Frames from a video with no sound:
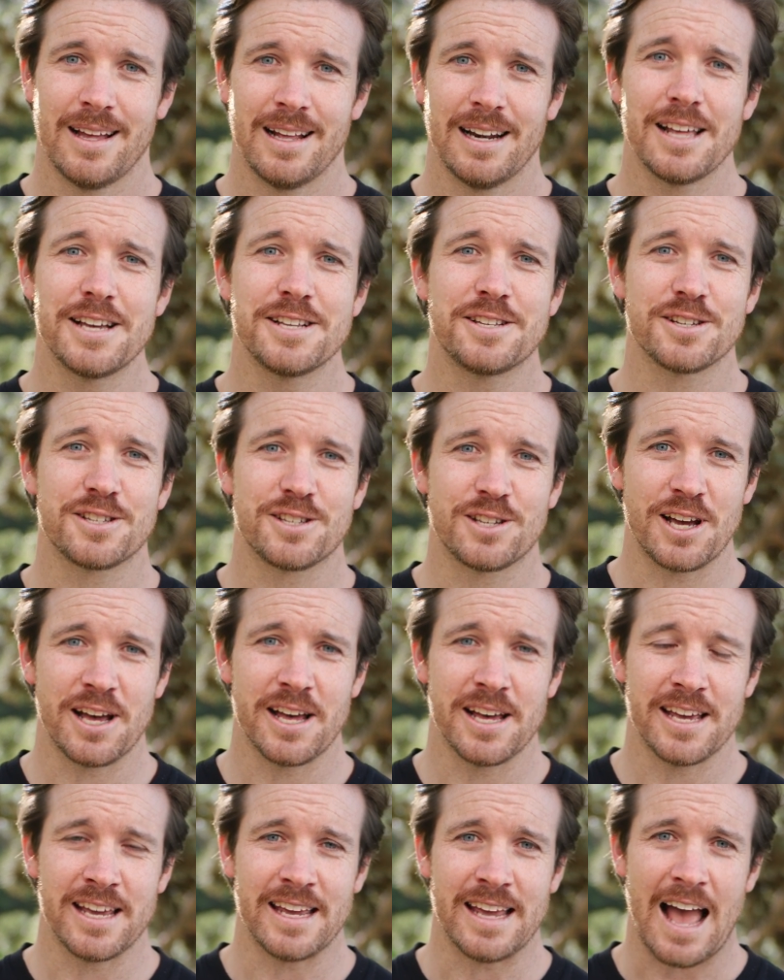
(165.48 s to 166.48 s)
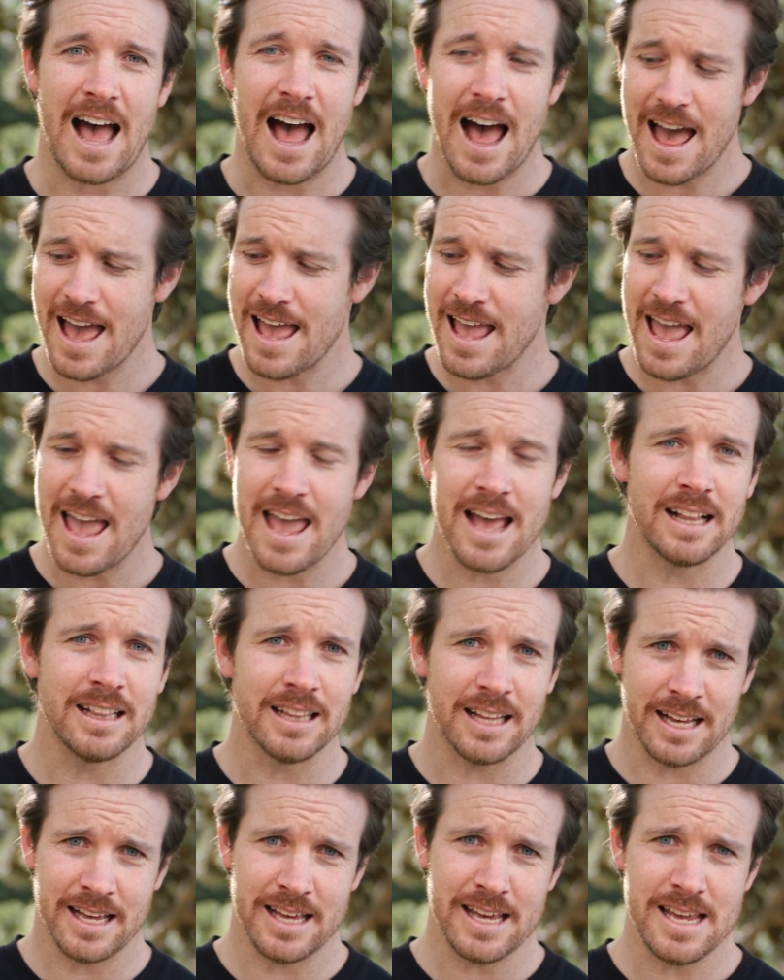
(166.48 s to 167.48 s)
Leads us to E.
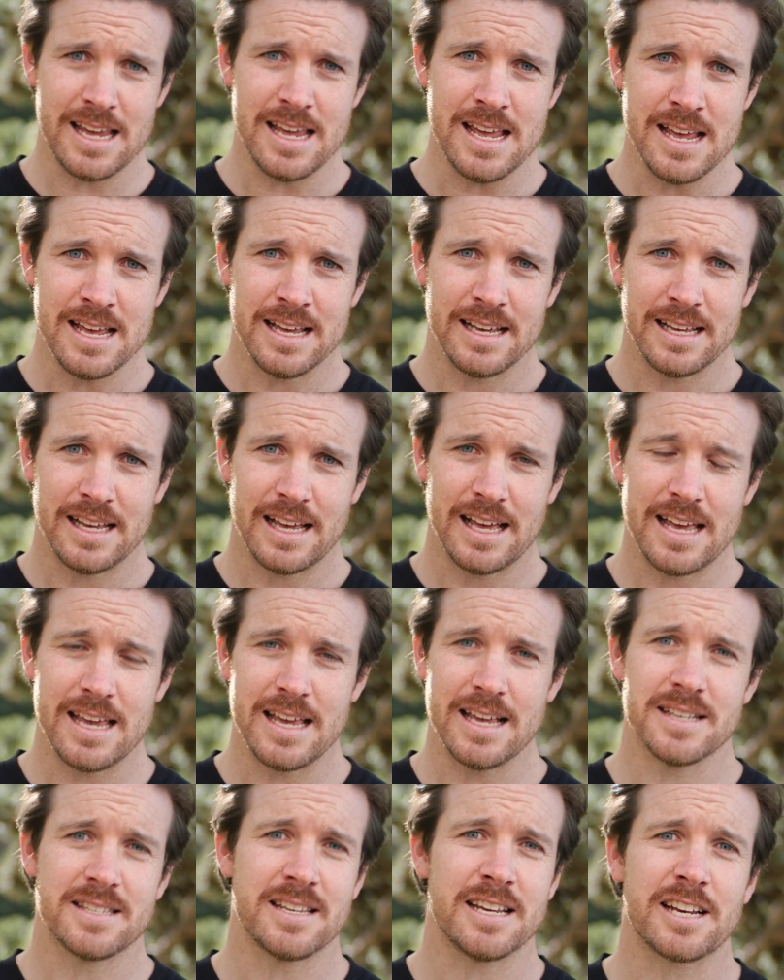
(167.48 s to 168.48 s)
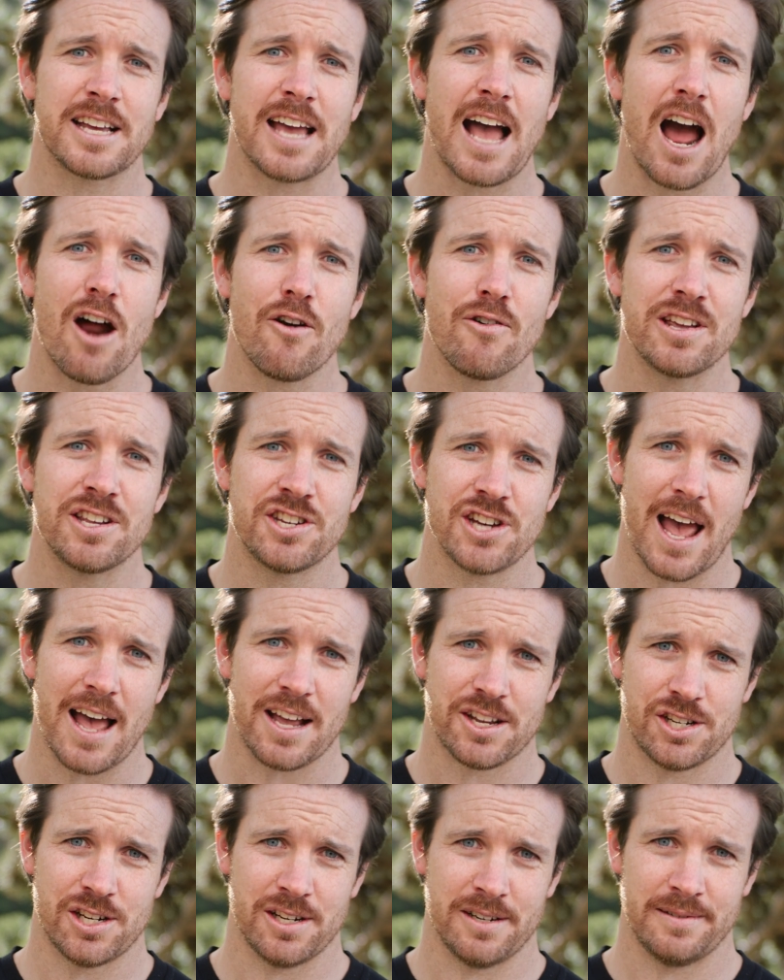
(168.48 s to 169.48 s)
A.L.E. E is encourage
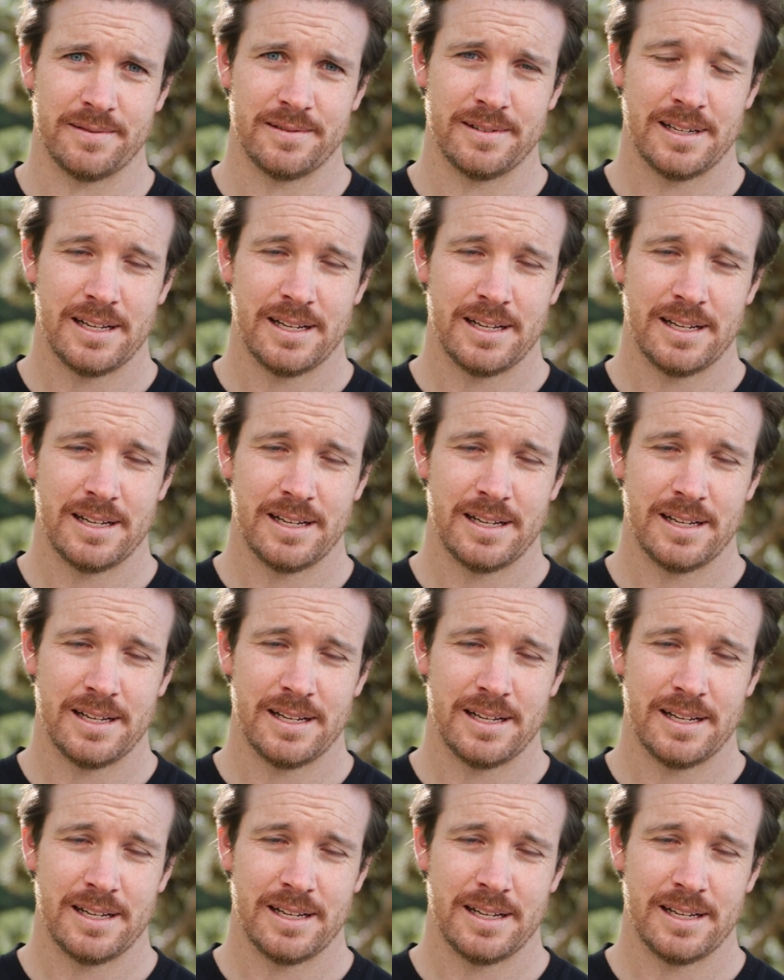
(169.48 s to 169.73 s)
action.